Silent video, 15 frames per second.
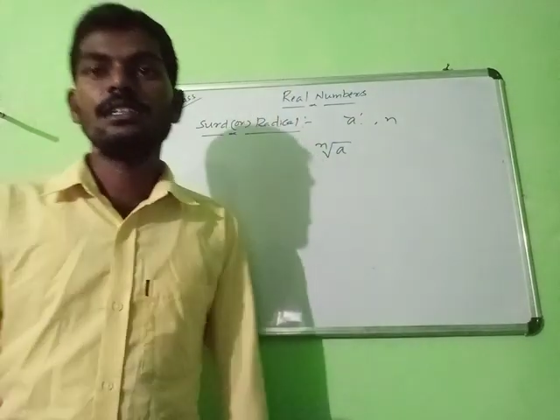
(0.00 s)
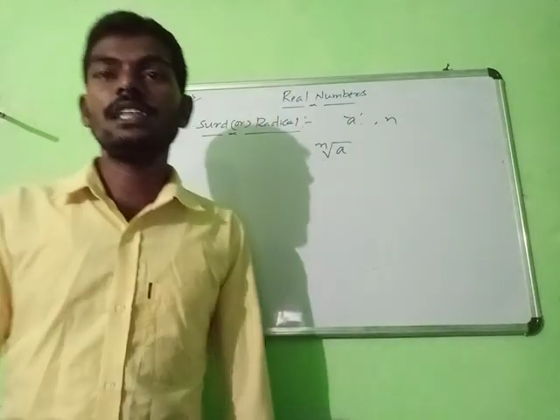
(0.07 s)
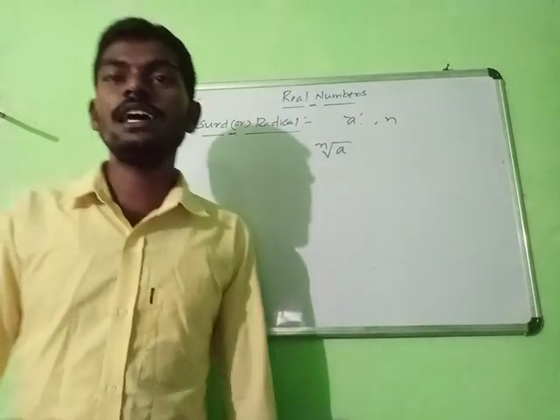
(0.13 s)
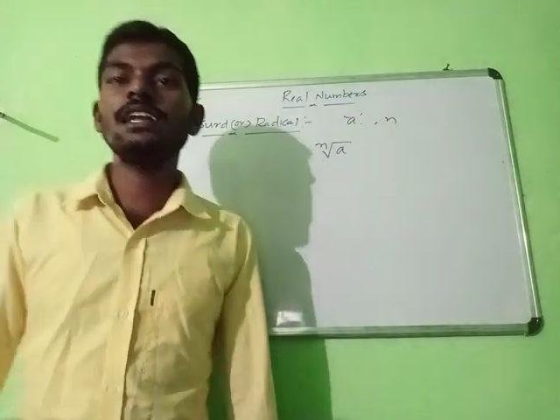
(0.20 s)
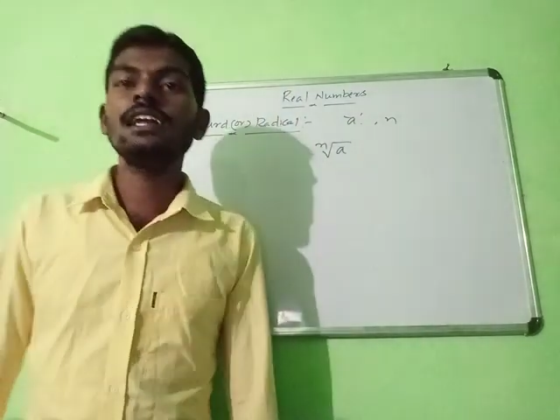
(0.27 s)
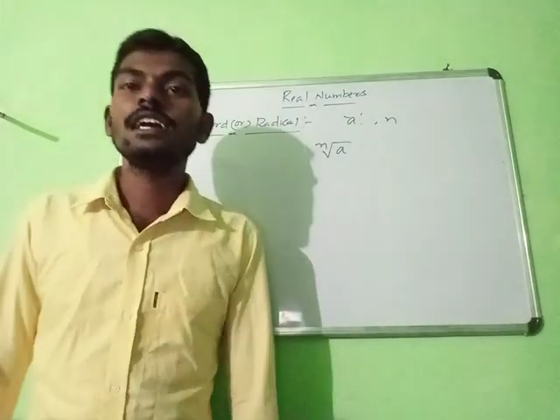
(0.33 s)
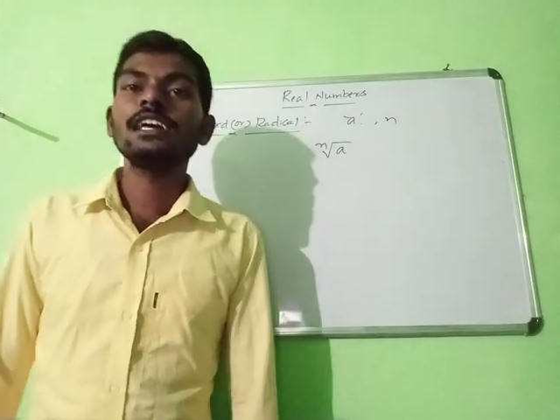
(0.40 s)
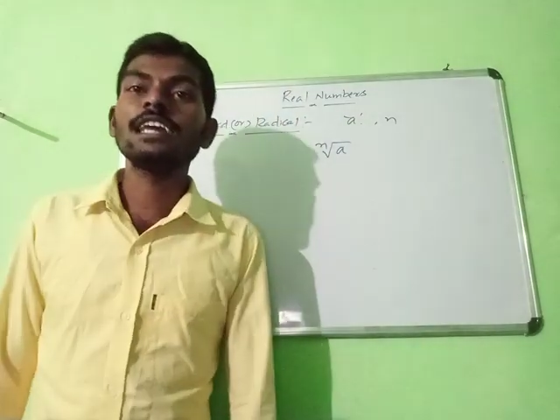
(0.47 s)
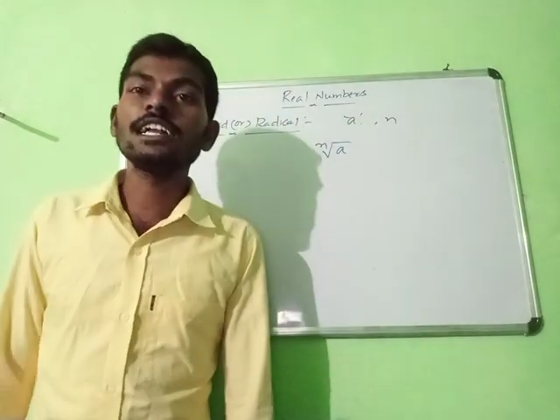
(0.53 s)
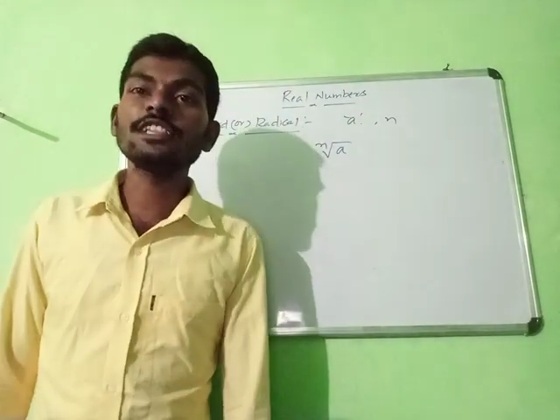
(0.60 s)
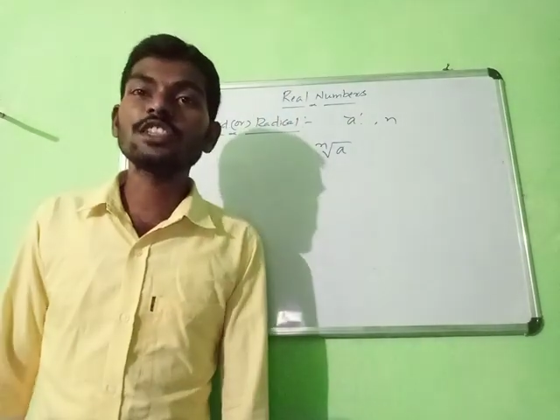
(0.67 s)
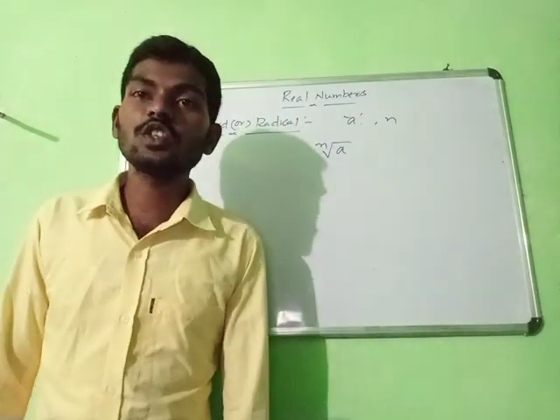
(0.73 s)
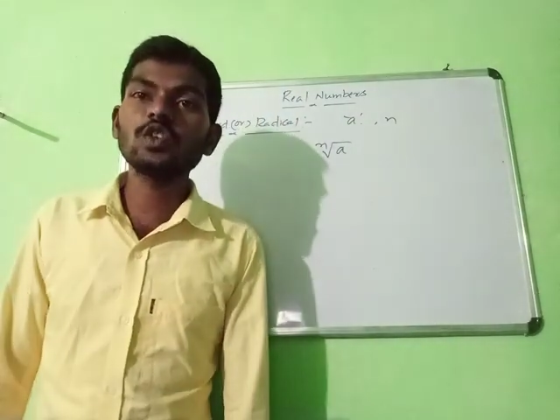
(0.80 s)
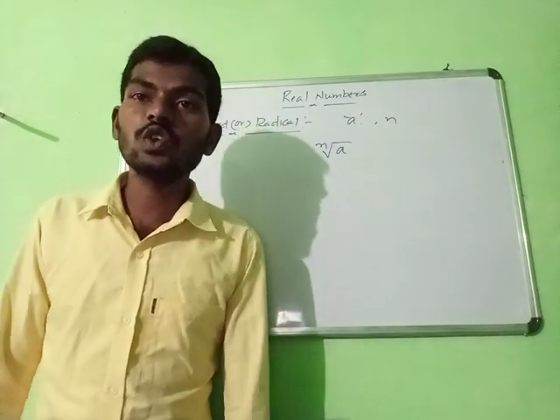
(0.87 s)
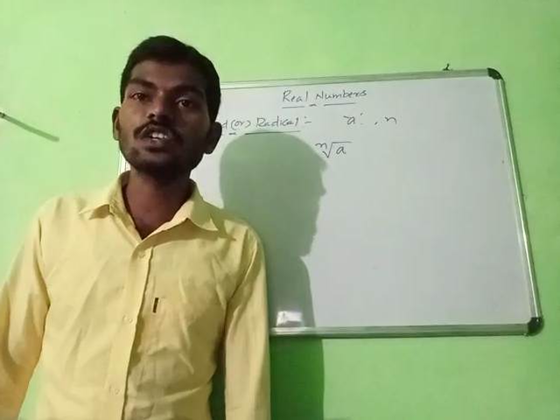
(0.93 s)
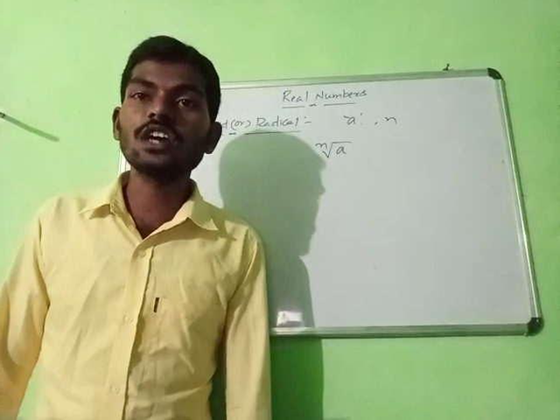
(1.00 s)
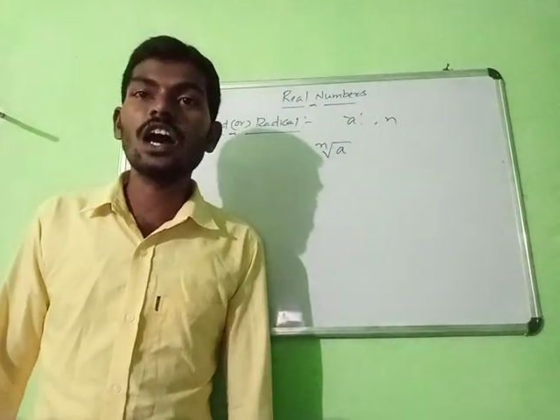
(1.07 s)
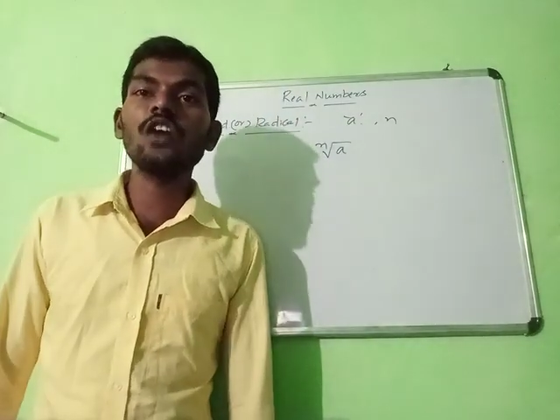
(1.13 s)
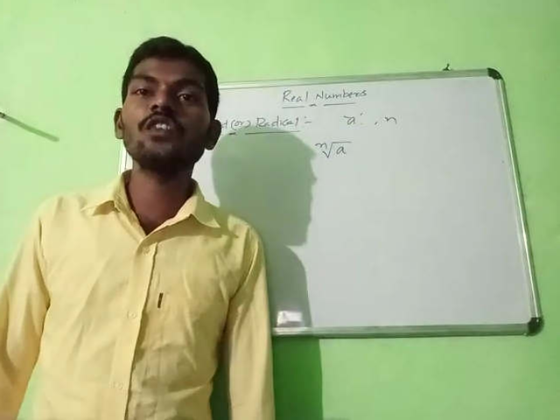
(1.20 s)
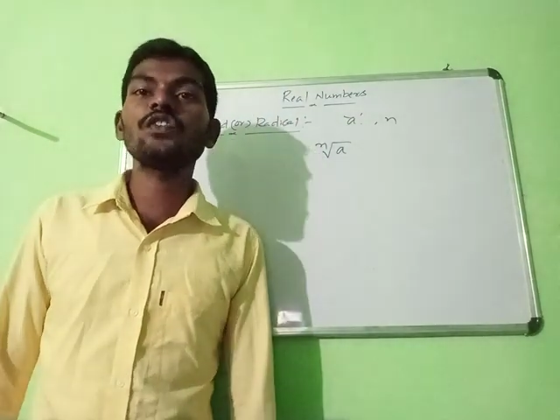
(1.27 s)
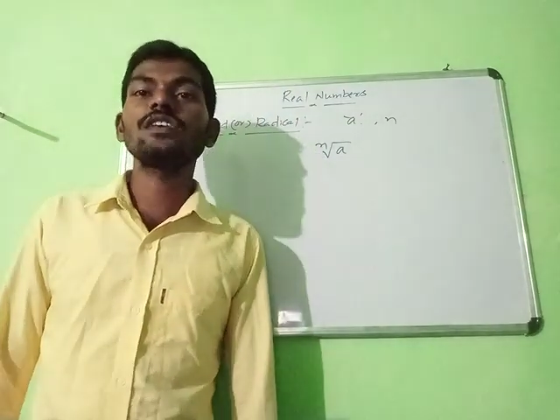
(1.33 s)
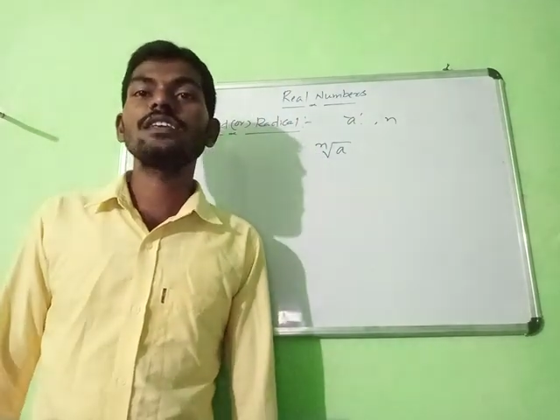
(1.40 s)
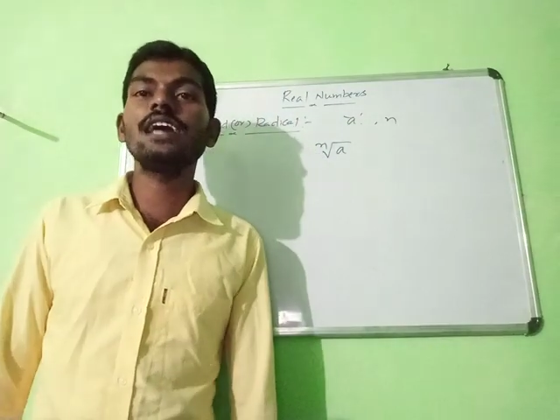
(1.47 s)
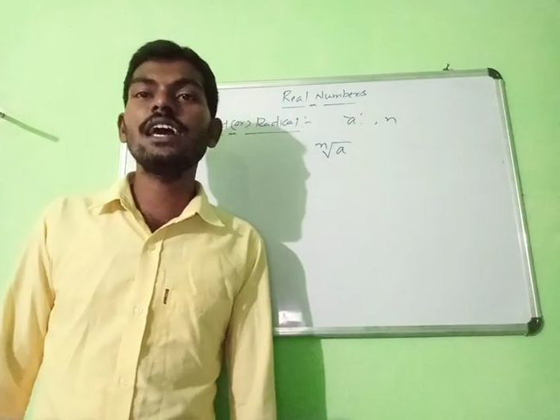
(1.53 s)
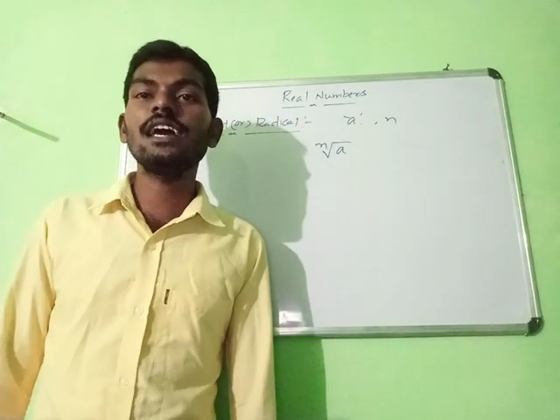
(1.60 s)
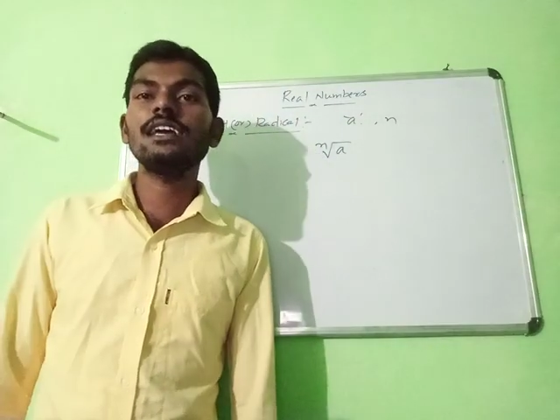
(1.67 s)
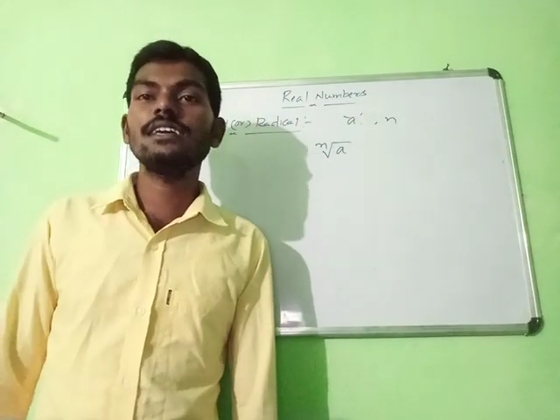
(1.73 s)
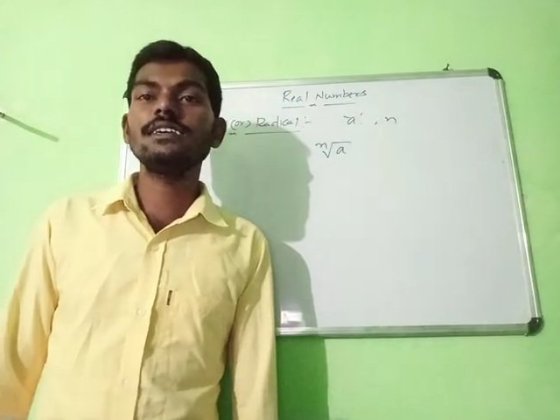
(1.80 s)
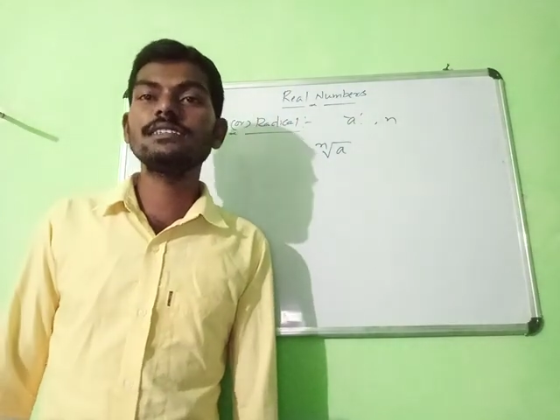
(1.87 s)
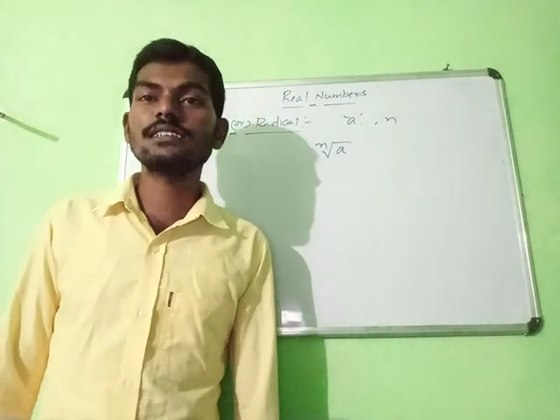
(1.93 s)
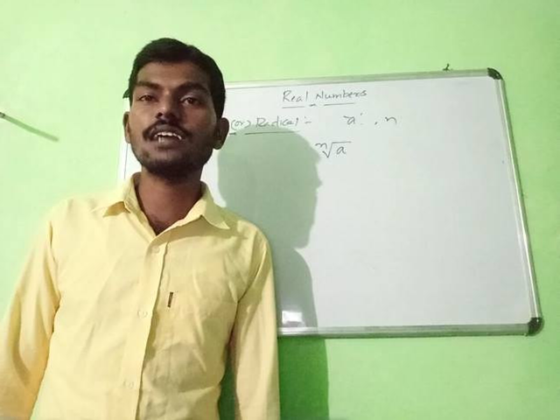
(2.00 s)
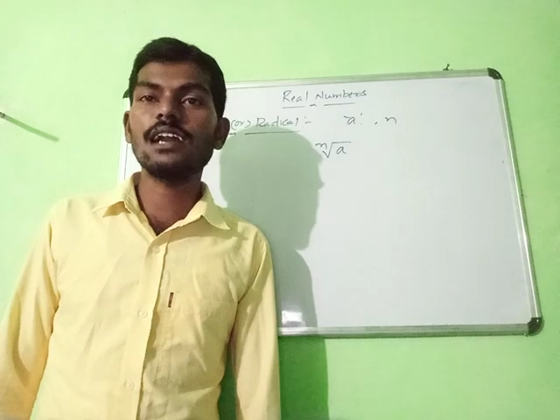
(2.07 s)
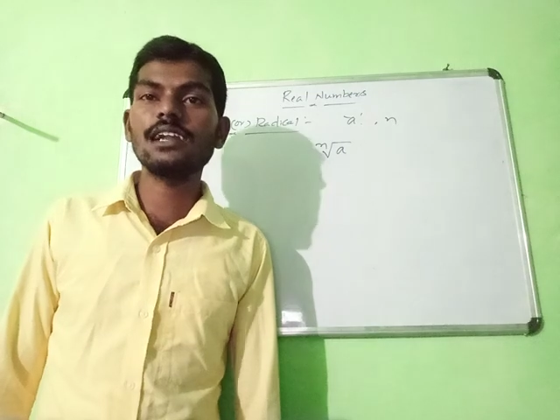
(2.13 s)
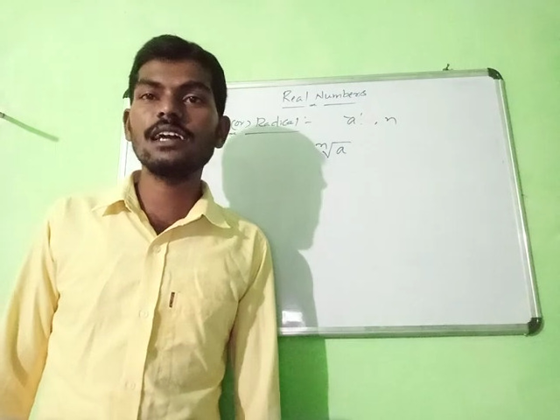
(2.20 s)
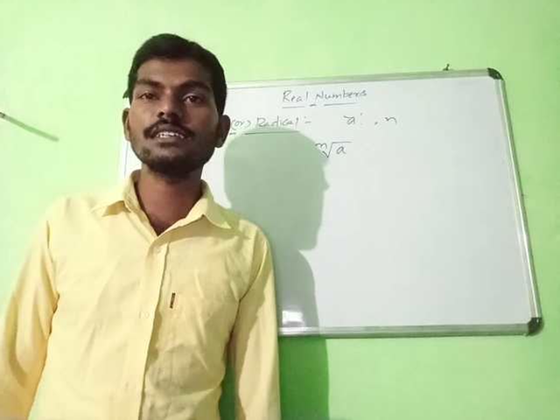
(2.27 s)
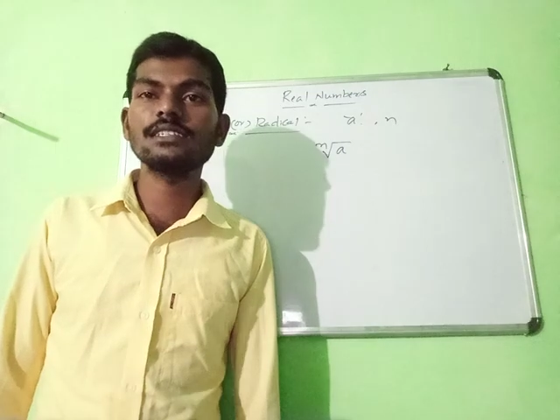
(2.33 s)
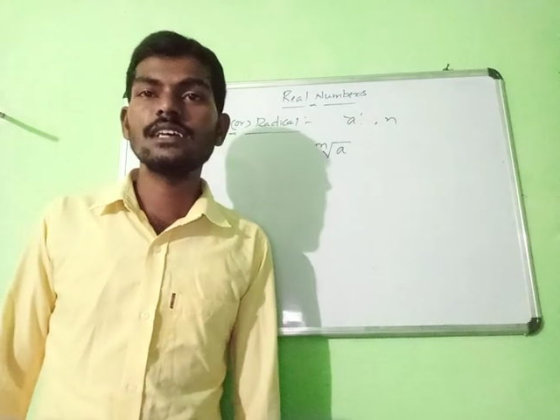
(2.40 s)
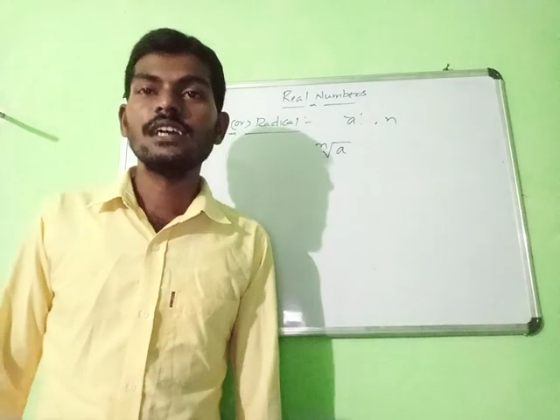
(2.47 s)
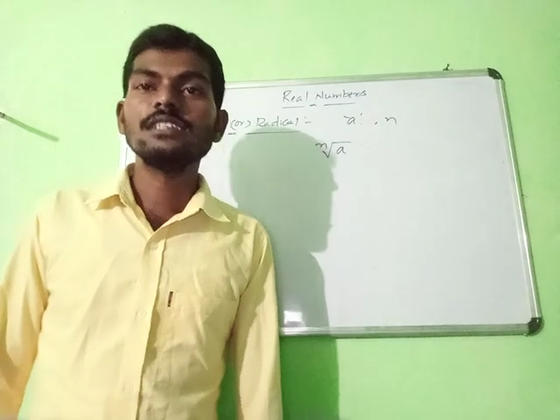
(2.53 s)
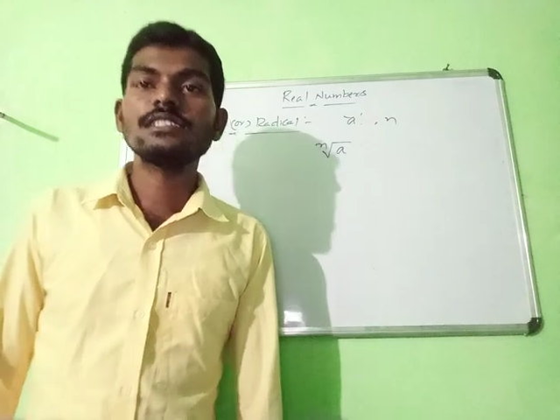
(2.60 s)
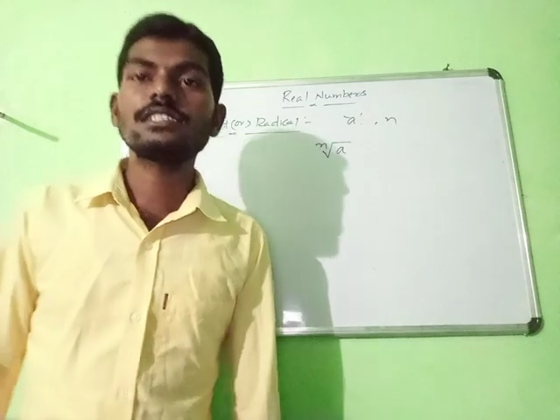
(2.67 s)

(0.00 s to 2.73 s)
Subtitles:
then nth root of A is called as